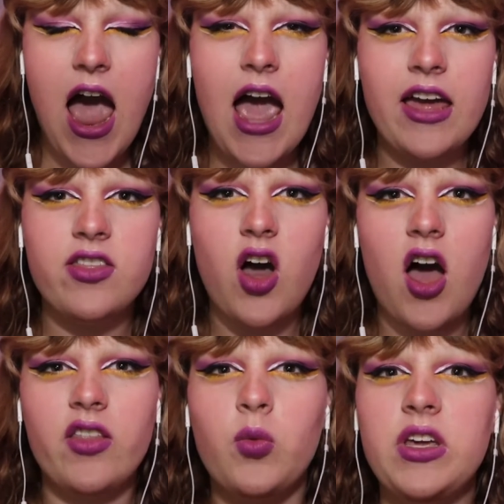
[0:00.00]
I
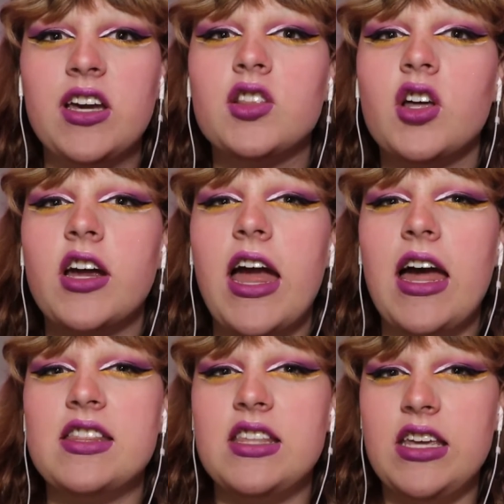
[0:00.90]
thought that we could look
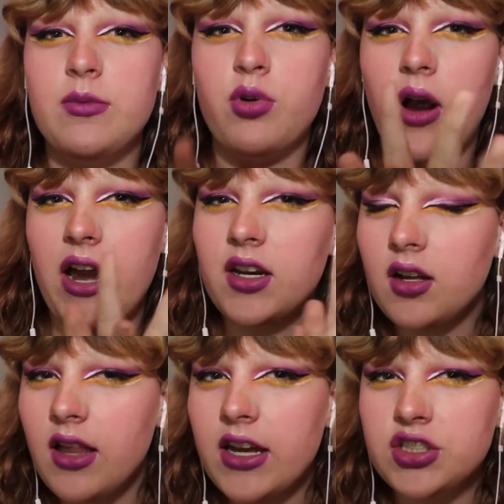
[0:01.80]
at the Pride
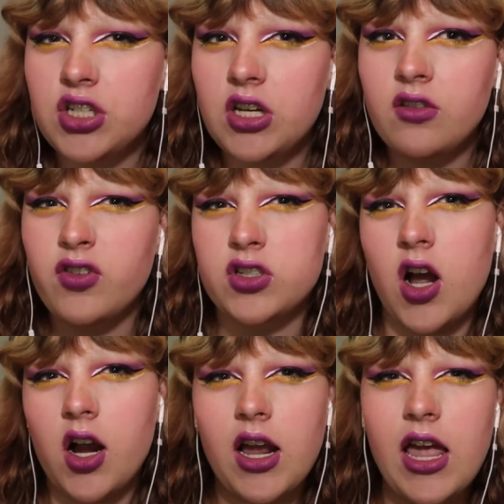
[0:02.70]
collection for
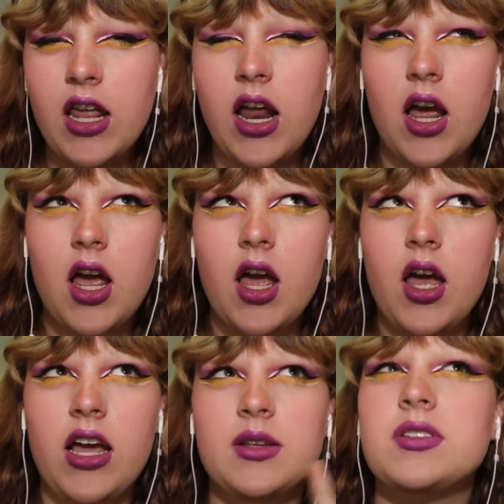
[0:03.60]
Target.
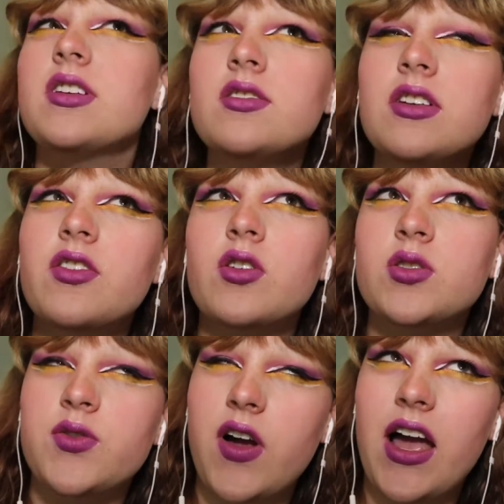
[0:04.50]
It was a little difficult
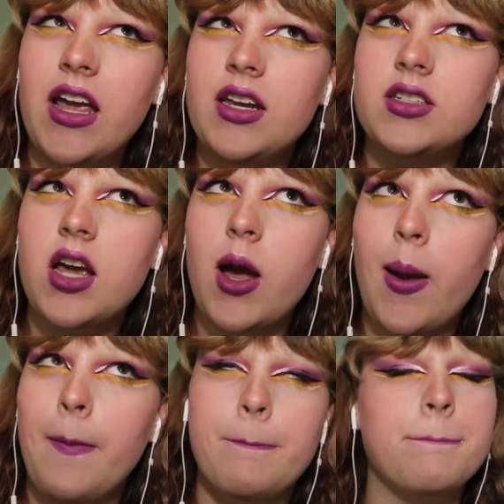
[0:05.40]
to find,
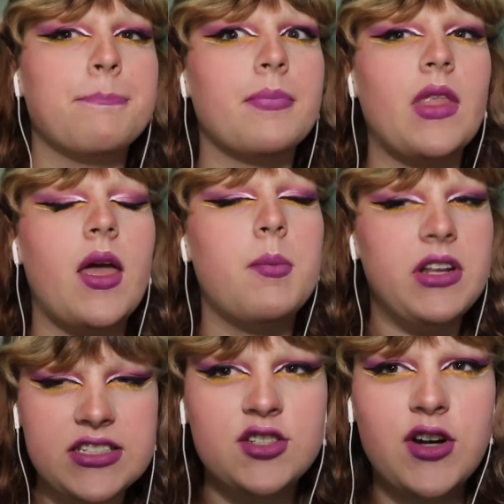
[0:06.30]
um, but
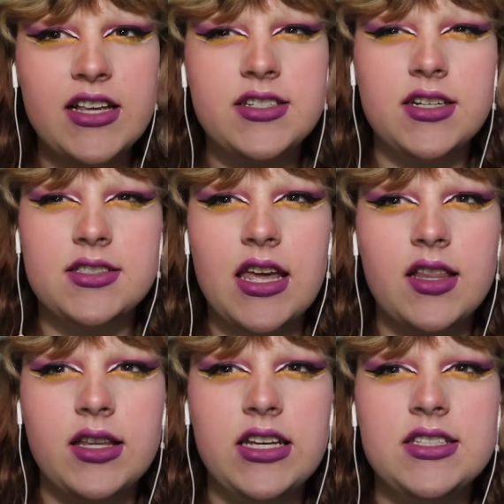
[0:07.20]
it's interesting to say
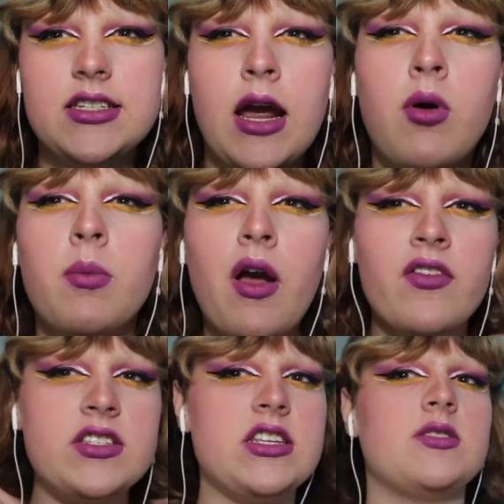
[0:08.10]
the least. I want to
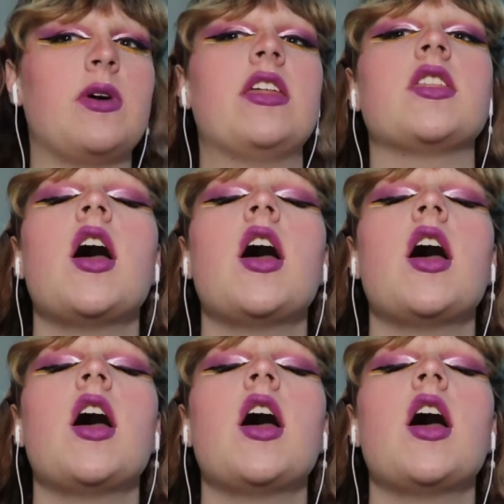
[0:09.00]
preface this with,